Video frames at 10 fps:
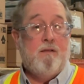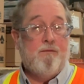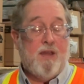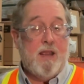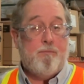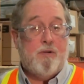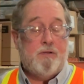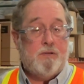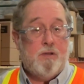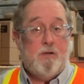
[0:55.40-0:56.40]

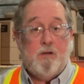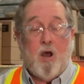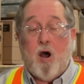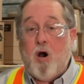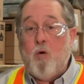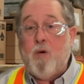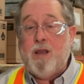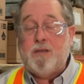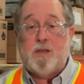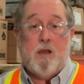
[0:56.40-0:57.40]
Vapors
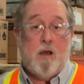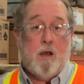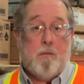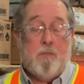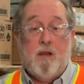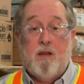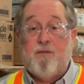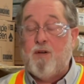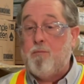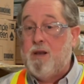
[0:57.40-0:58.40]
always come
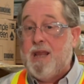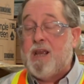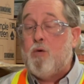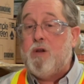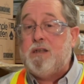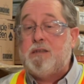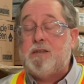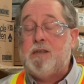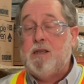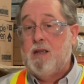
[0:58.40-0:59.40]
from
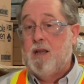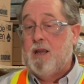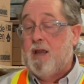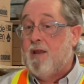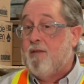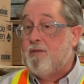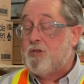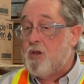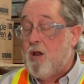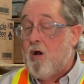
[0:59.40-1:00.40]
liquids. And
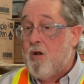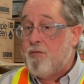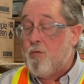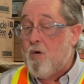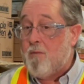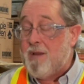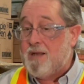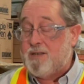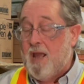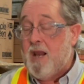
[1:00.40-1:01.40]
so what
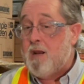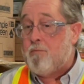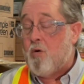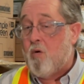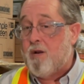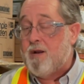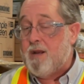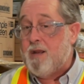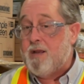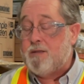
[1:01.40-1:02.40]
makes that important
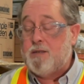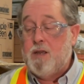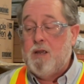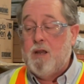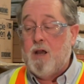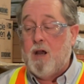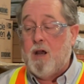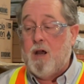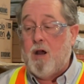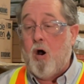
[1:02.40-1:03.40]
is
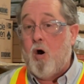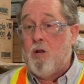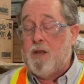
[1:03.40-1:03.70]
all